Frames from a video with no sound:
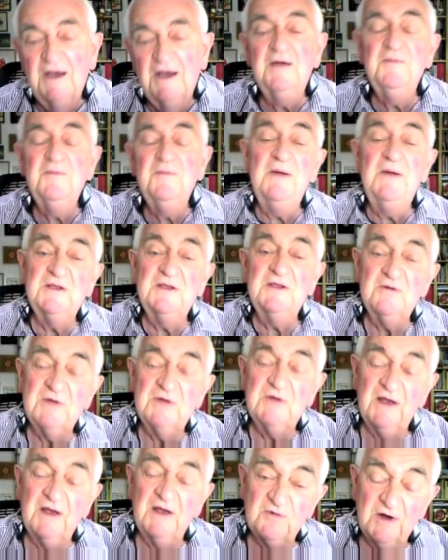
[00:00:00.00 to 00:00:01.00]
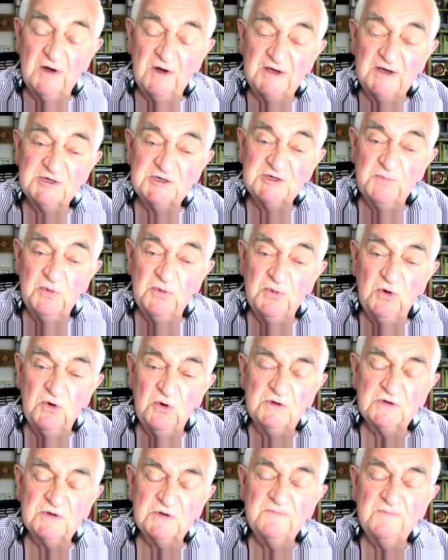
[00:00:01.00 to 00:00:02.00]
Maybe they don't have the right support.
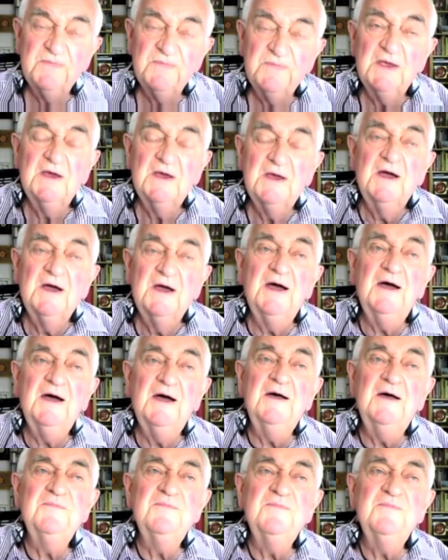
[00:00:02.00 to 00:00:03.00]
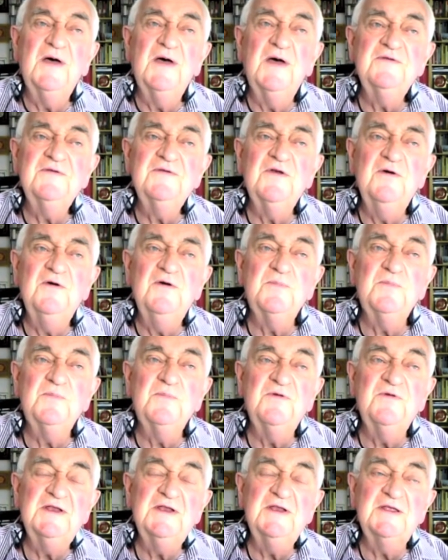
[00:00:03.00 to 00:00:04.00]
And so
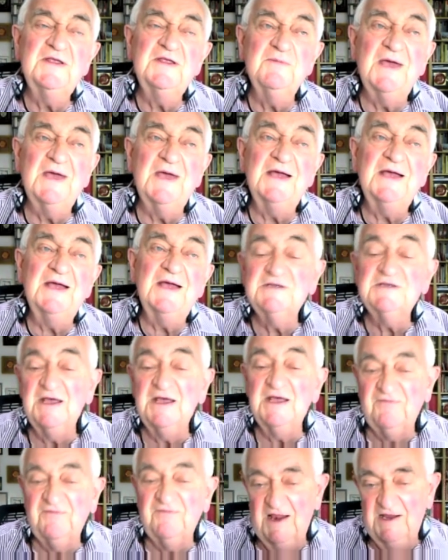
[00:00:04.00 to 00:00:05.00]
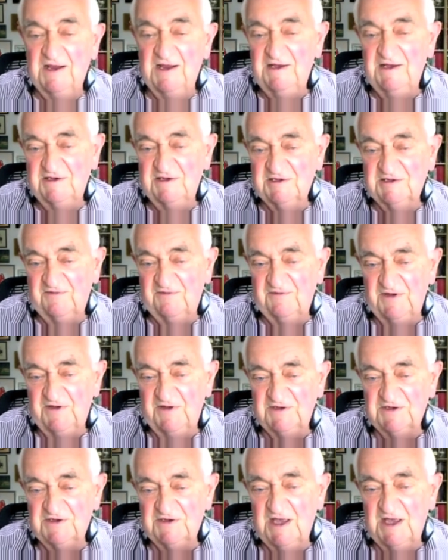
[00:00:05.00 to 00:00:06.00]
preventing them get to Death Valley is the first
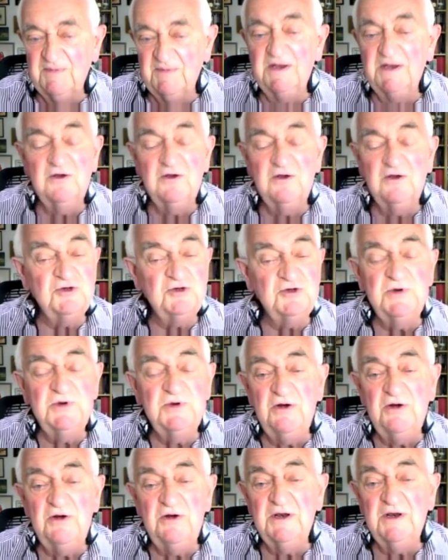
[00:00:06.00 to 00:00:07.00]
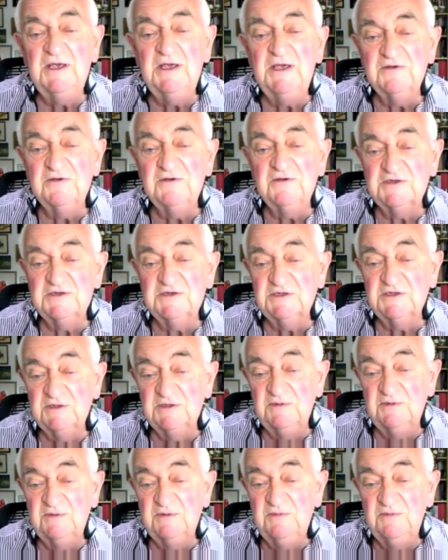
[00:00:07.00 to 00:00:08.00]
step. And an entrepreneurial ecosystem
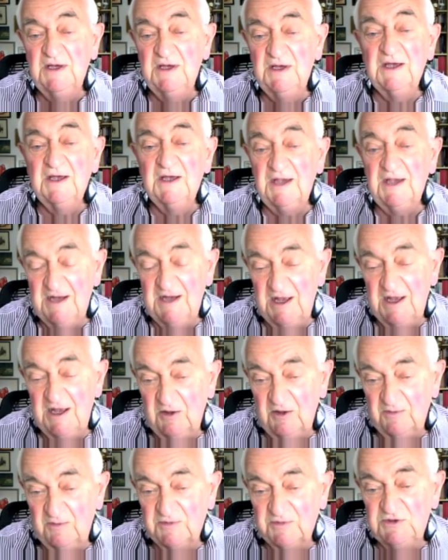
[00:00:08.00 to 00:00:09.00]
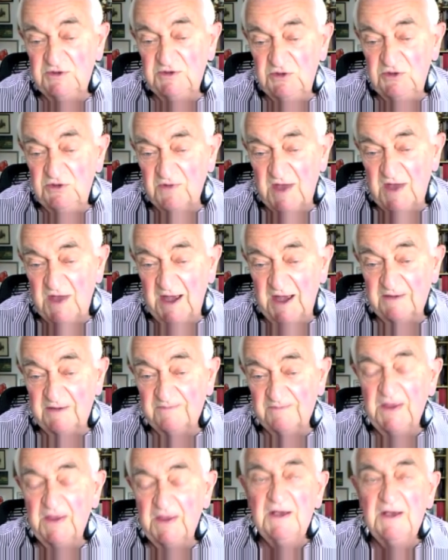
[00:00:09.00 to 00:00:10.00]
can help to do that.
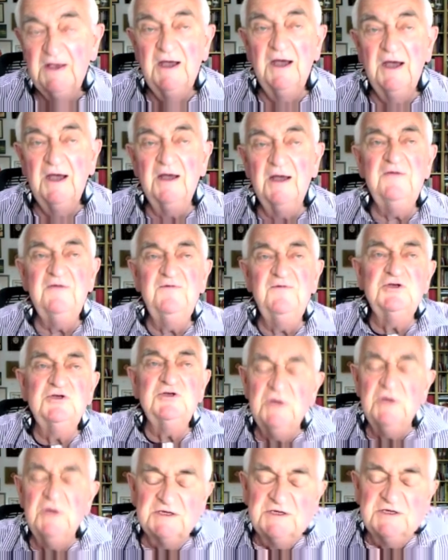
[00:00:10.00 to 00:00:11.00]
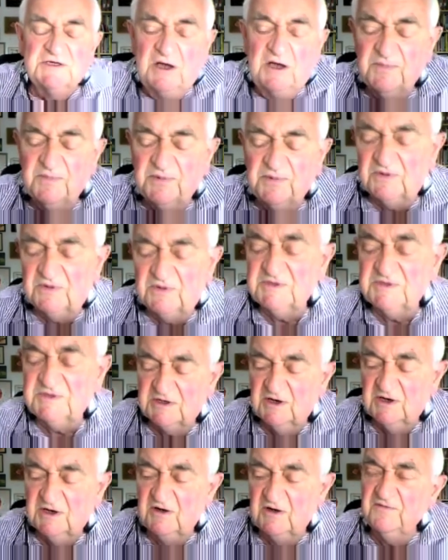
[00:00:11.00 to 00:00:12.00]
I'll give you two examples
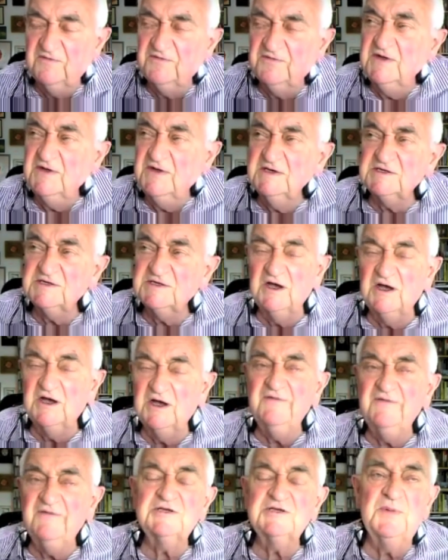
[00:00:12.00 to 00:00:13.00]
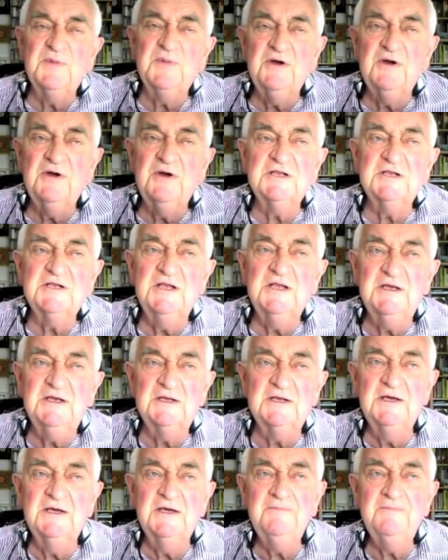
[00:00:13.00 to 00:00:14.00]
of things I've experienced lately.